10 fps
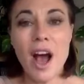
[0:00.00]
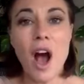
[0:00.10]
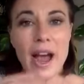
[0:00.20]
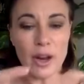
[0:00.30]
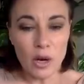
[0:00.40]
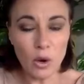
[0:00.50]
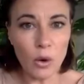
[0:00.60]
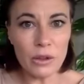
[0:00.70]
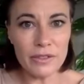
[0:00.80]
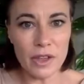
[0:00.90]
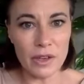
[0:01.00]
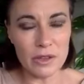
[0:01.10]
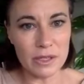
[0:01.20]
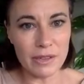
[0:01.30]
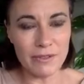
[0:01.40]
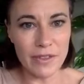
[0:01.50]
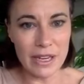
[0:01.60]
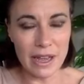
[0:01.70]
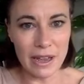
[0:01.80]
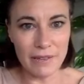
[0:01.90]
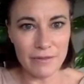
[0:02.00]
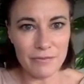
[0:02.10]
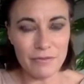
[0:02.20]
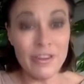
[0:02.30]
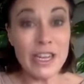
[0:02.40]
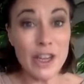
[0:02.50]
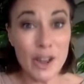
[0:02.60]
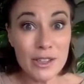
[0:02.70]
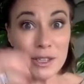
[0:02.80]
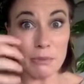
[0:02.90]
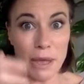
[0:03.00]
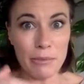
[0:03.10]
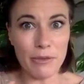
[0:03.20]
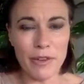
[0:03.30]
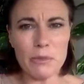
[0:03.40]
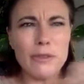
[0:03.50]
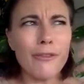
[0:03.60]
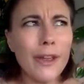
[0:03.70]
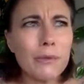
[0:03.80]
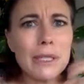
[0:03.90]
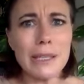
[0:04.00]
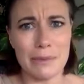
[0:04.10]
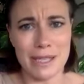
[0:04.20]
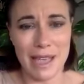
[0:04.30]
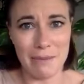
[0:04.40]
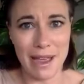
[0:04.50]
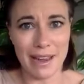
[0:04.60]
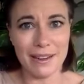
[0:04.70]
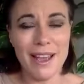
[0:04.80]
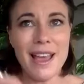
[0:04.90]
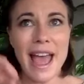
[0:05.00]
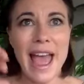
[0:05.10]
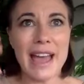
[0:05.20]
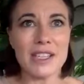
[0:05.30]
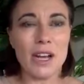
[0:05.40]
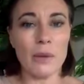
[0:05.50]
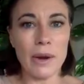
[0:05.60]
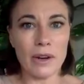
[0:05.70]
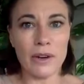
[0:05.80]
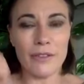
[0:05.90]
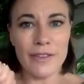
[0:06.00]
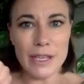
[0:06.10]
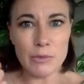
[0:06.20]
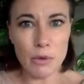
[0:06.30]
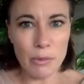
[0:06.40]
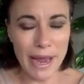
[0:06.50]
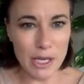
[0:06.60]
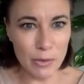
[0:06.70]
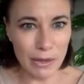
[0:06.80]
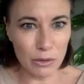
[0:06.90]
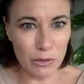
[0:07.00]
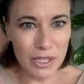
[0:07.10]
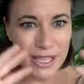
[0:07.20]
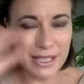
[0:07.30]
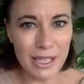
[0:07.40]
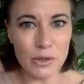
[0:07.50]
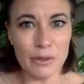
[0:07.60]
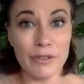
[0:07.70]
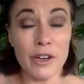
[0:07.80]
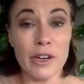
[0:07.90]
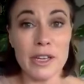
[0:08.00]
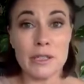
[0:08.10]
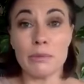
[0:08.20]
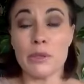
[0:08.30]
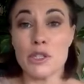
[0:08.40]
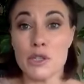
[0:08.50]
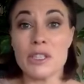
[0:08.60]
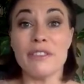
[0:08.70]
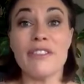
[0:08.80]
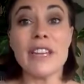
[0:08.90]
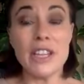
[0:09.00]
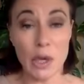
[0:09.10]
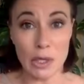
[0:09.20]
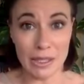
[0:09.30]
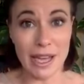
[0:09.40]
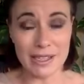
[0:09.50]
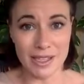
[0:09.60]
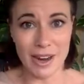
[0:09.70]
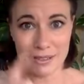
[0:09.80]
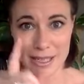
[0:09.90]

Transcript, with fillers: I got all of those vi uh, videos that people filmed, film clips they made. And I went on her Facebook page, went through 600 photos and produced a video last night.